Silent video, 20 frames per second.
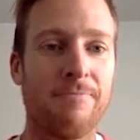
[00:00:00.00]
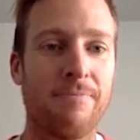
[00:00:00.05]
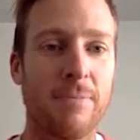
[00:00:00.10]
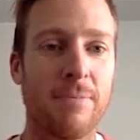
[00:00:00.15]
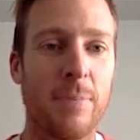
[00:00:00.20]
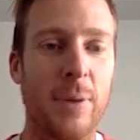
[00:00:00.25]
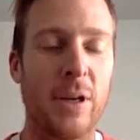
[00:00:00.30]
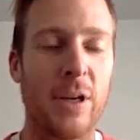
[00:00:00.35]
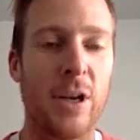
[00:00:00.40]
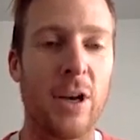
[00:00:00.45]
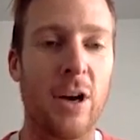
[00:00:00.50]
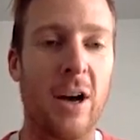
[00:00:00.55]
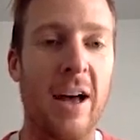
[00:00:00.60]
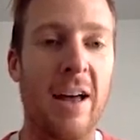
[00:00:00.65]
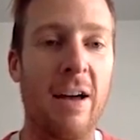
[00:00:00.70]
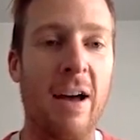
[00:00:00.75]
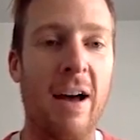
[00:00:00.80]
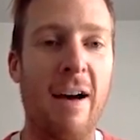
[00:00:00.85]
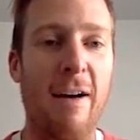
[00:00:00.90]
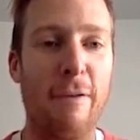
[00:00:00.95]

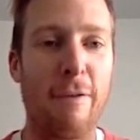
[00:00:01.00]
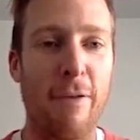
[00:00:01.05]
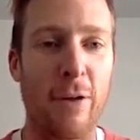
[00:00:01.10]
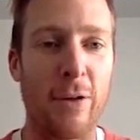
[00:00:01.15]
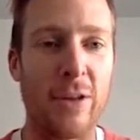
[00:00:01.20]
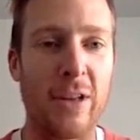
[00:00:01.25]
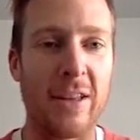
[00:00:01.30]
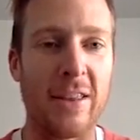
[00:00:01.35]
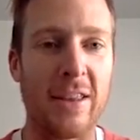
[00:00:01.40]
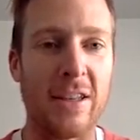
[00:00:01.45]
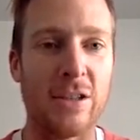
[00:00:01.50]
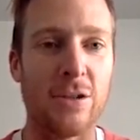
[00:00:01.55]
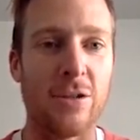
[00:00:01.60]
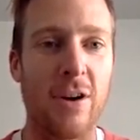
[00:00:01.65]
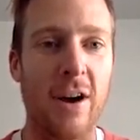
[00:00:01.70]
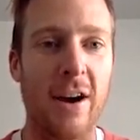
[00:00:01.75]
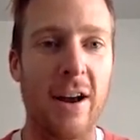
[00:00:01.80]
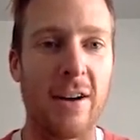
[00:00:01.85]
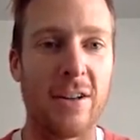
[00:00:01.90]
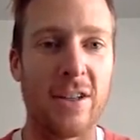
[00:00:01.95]
I felt that this
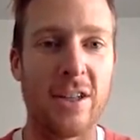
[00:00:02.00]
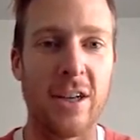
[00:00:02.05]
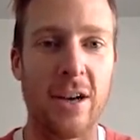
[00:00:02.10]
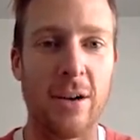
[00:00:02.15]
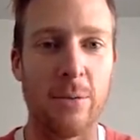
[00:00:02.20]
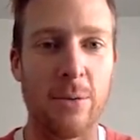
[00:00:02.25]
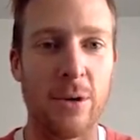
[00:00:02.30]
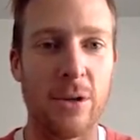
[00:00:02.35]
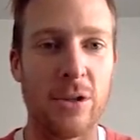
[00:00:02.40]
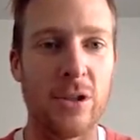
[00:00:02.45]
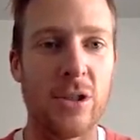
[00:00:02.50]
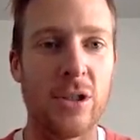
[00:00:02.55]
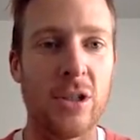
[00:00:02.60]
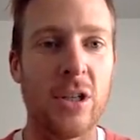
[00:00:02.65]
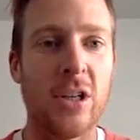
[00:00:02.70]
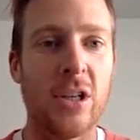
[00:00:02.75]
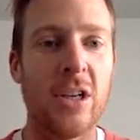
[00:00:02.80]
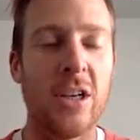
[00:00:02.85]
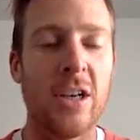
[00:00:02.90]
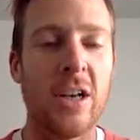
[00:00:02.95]
run out here was
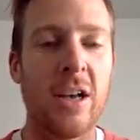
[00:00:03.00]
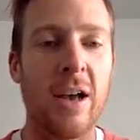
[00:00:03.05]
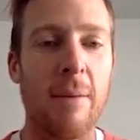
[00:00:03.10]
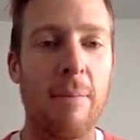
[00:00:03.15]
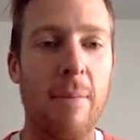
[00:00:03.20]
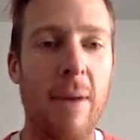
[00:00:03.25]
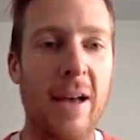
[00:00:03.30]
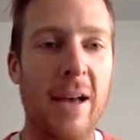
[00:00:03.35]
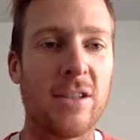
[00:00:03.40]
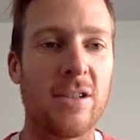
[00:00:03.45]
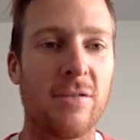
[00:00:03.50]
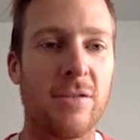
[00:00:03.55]
a massive